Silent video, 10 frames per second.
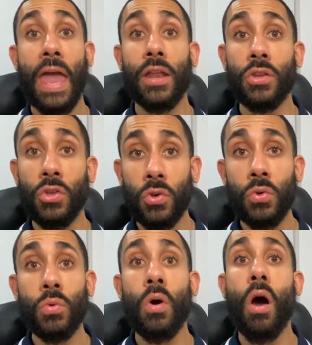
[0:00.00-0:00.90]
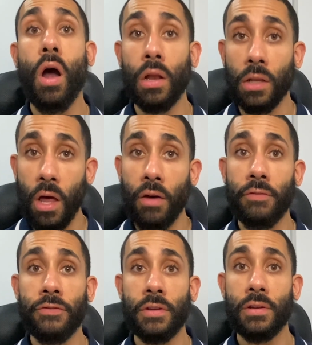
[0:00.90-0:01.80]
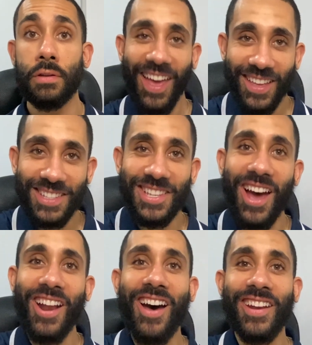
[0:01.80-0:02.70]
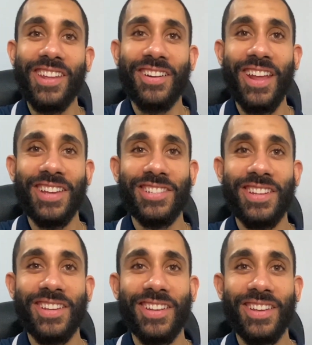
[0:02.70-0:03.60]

and you are loved. Zot, Anteater Nation.